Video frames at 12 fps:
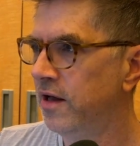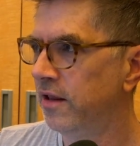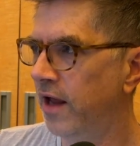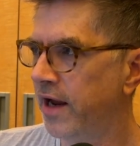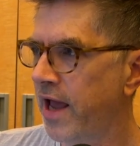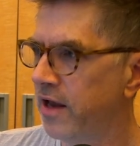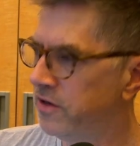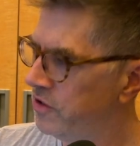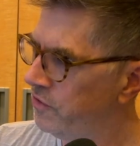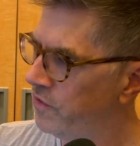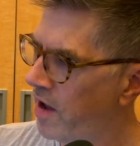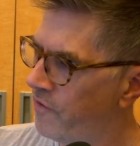like, do
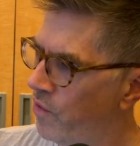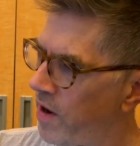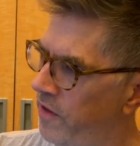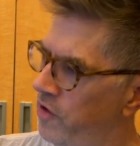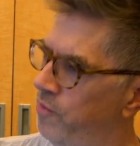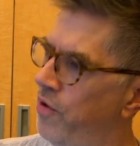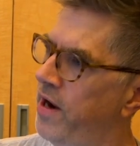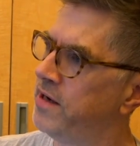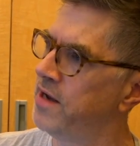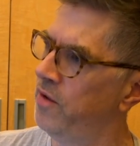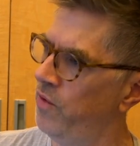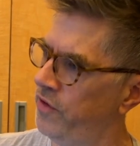you have a way that you break
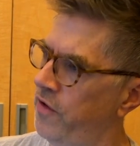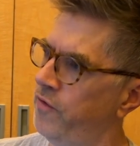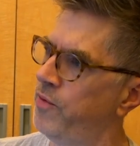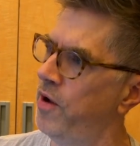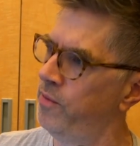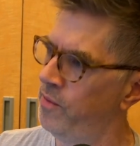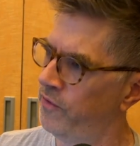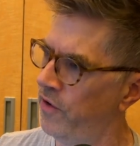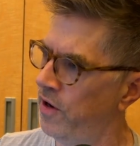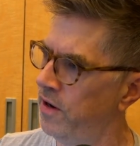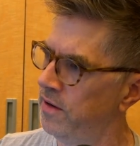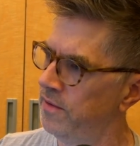down what those problems are,